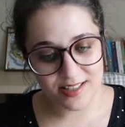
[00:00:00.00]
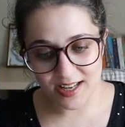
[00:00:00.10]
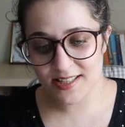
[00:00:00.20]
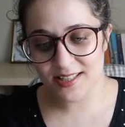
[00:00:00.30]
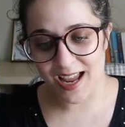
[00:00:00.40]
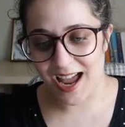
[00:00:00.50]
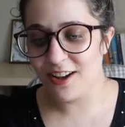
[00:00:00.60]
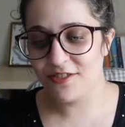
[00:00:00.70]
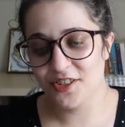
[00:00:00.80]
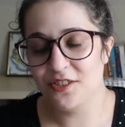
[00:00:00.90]
doesn't
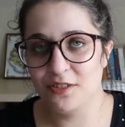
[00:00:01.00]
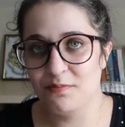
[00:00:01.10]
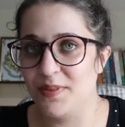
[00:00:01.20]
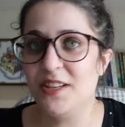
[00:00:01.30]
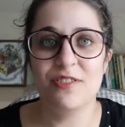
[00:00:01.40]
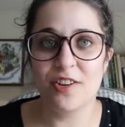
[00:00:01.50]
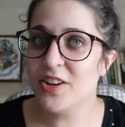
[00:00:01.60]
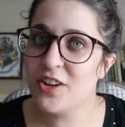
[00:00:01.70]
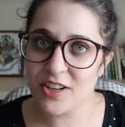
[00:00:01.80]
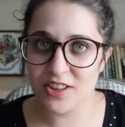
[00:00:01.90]
have to be very
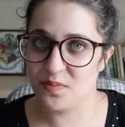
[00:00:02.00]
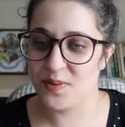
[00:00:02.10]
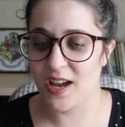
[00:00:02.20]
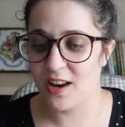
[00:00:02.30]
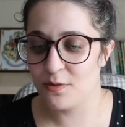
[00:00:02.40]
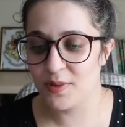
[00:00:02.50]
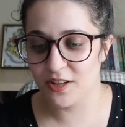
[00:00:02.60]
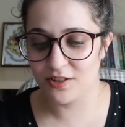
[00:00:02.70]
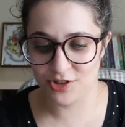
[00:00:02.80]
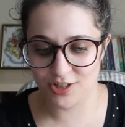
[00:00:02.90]
good at the piano
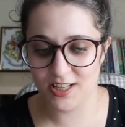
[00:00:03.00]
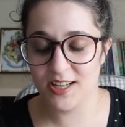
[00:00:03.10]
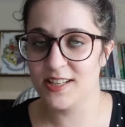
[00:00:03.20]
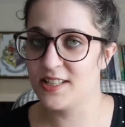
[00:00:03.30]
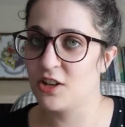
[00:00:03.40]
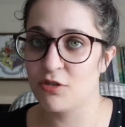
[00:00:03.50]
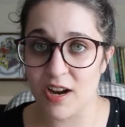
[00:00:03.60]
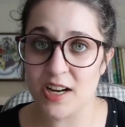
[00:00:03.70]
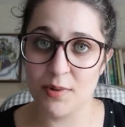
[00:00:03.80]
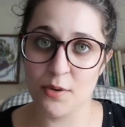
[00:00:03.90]
because she is
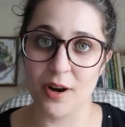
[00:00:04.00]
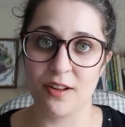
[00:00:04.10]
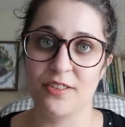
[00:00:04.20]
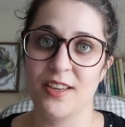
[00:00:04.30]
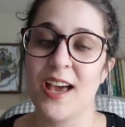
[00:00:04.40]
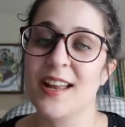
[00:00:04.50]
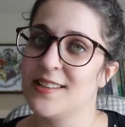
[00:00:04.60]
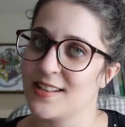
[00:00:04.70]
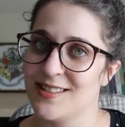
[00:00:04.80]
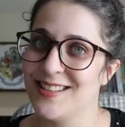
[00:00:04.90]
incredibly wealthy and
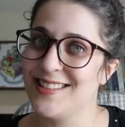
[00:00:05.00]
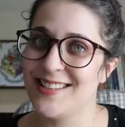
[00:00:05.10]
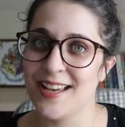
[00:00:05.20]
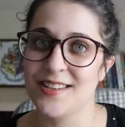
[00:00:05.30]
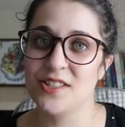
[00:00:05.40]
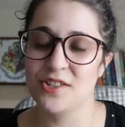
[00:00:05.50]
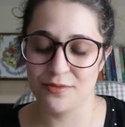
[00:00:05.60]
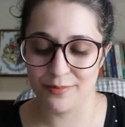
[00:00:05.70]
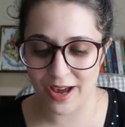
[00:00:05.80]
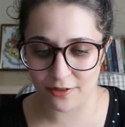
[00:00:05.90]
doesn't intend
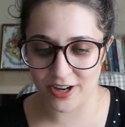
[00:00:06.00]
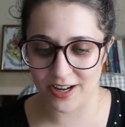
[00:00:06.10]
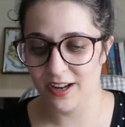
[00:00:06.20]
to marry.